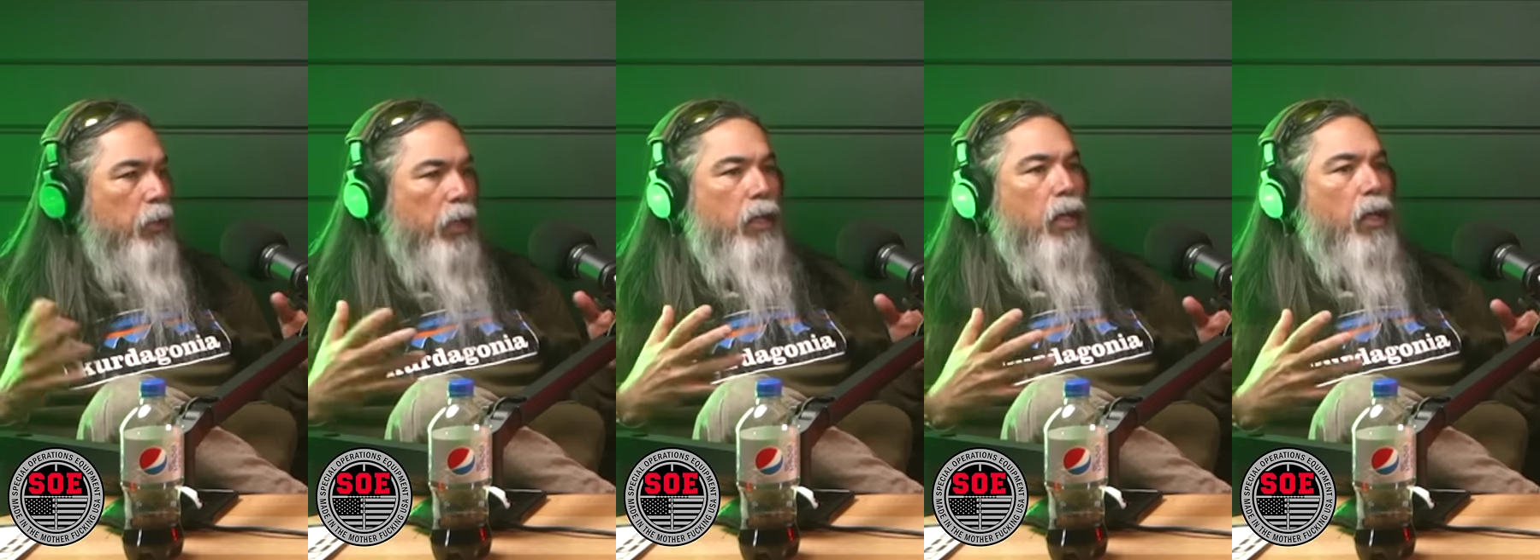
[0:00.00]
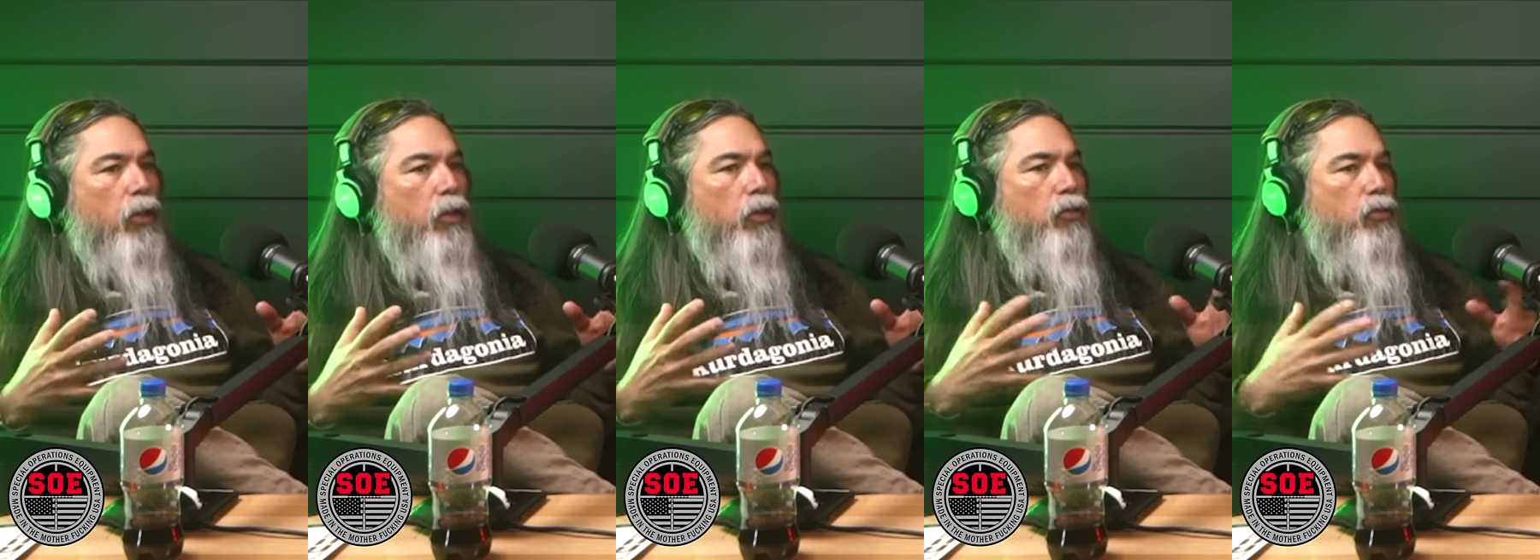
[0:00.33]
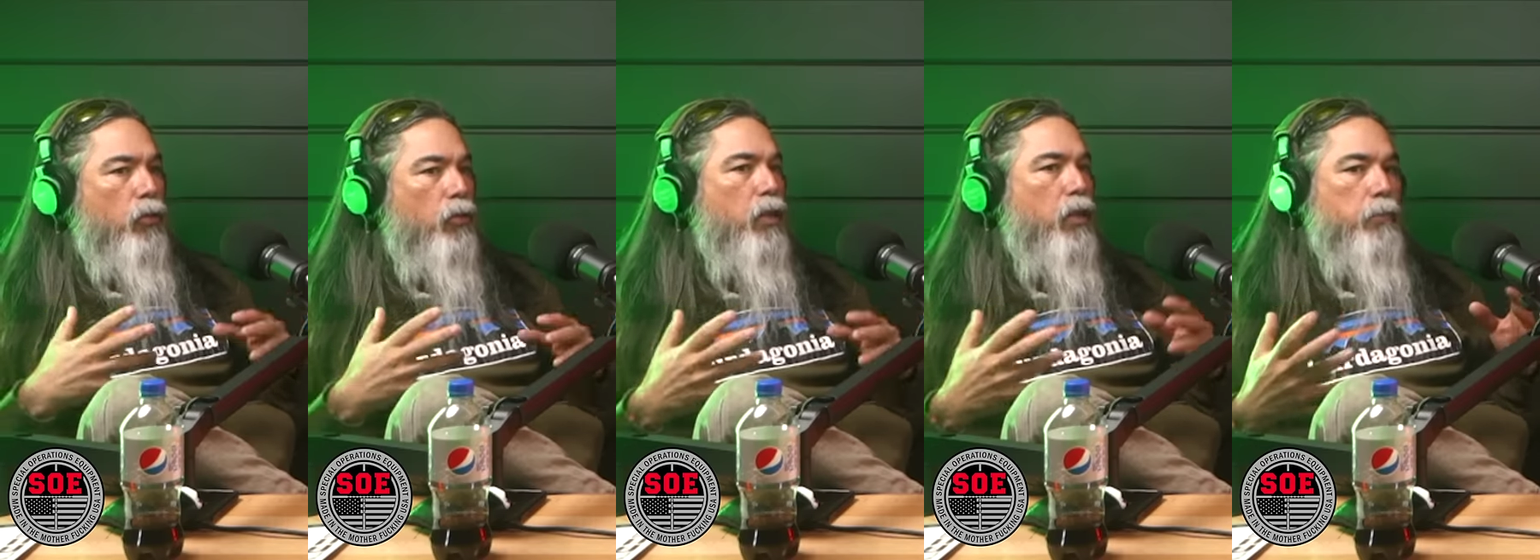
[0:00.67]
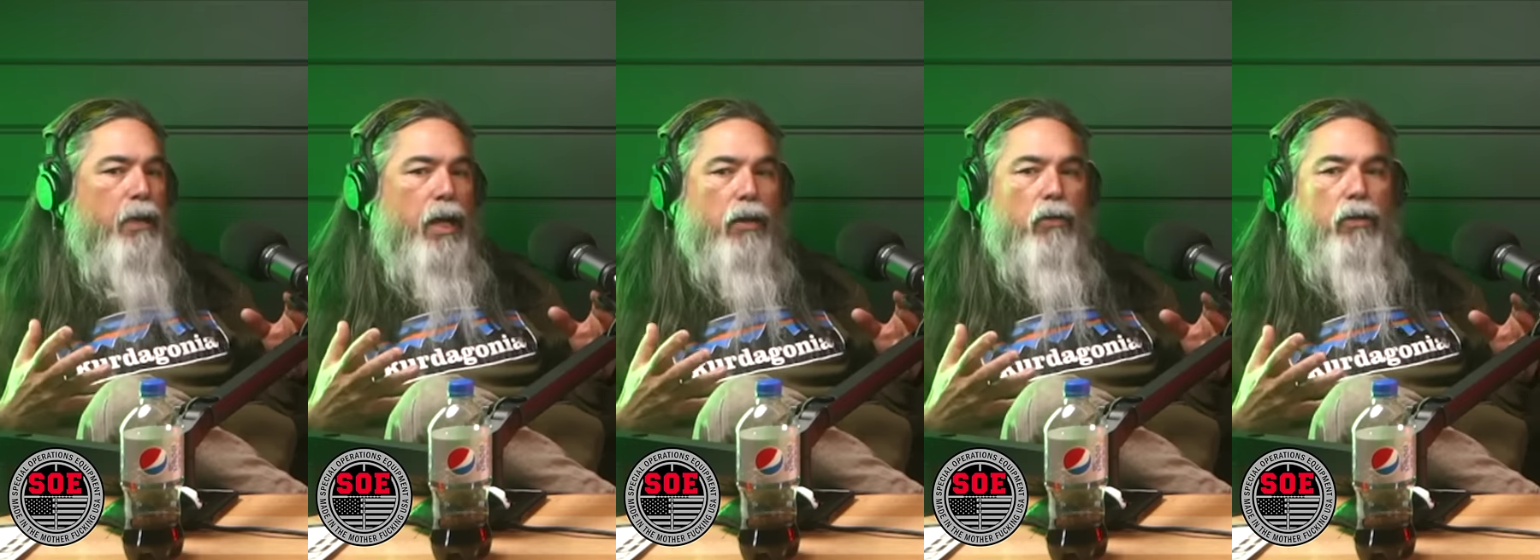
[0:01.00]
But the truth of
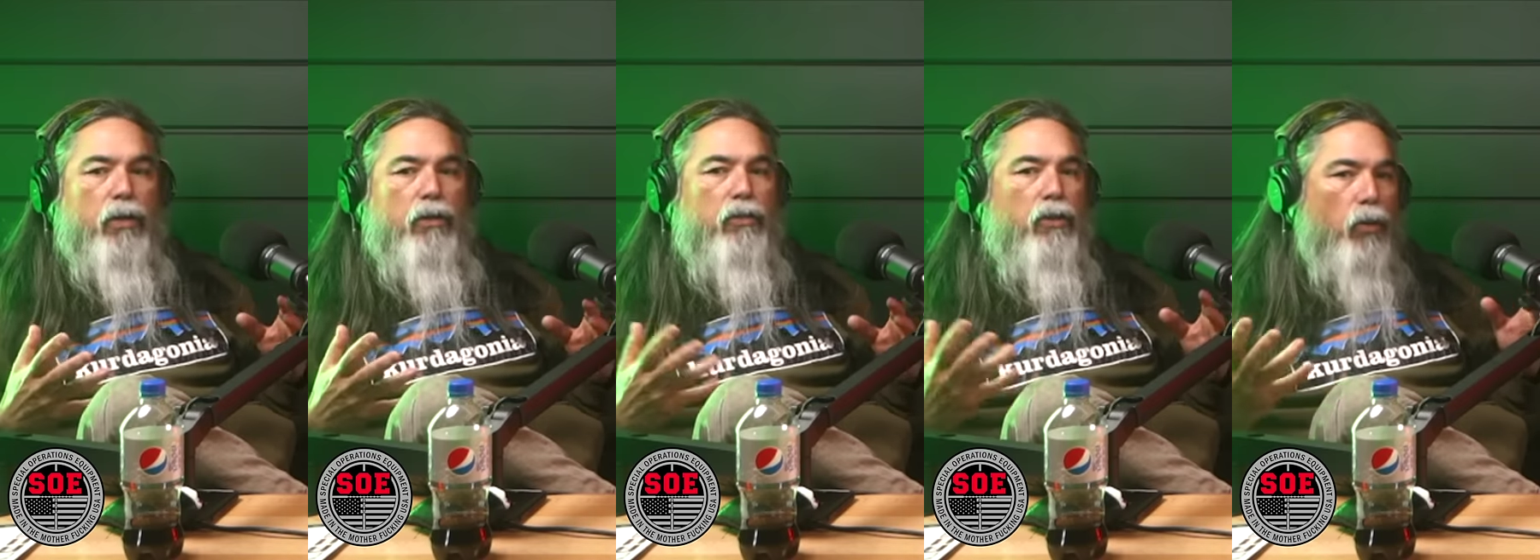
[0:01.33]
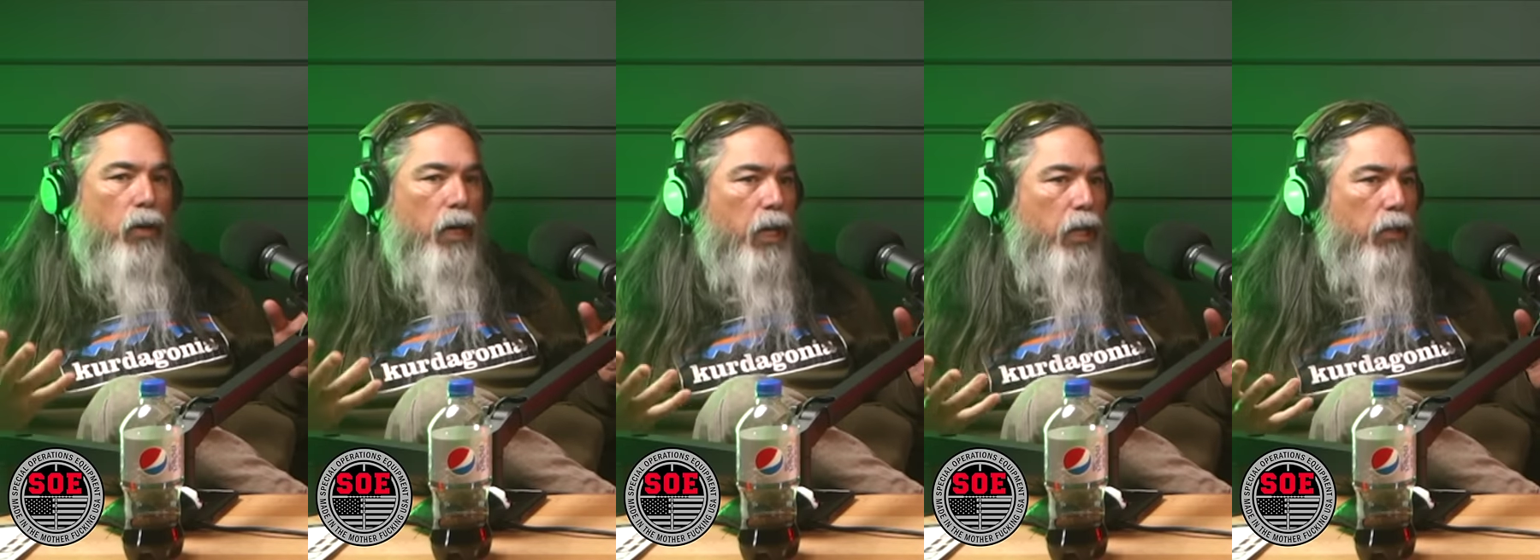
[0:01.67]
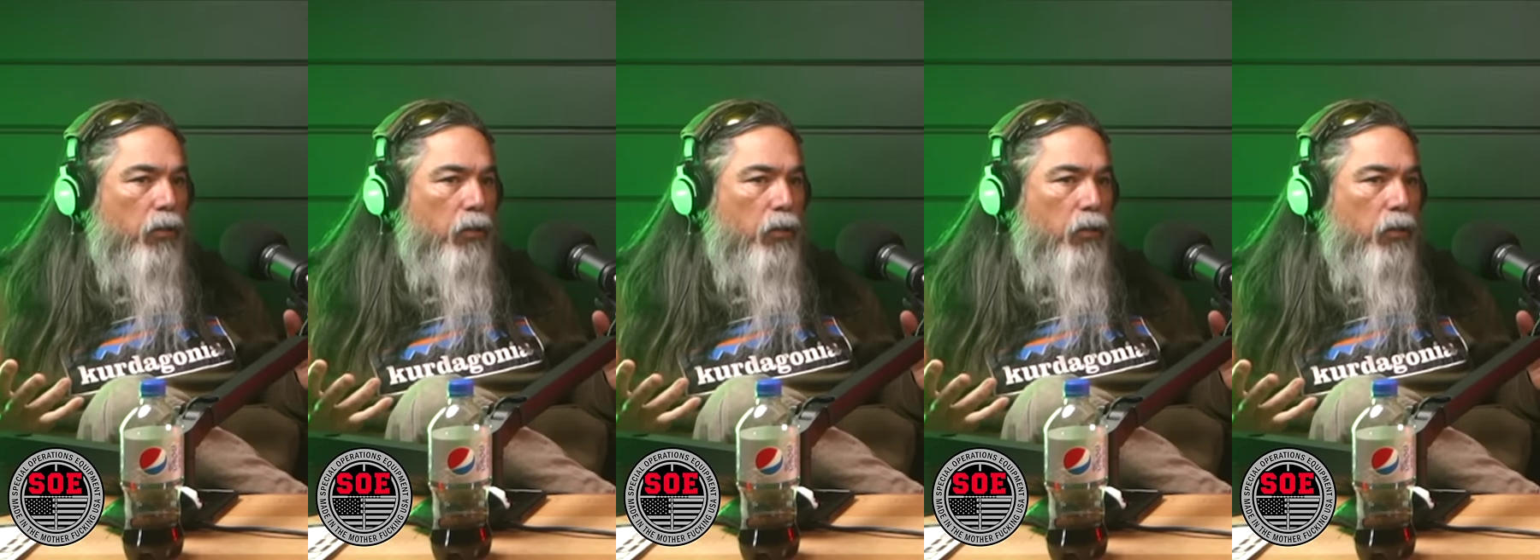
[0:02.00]
the matter is, go ahead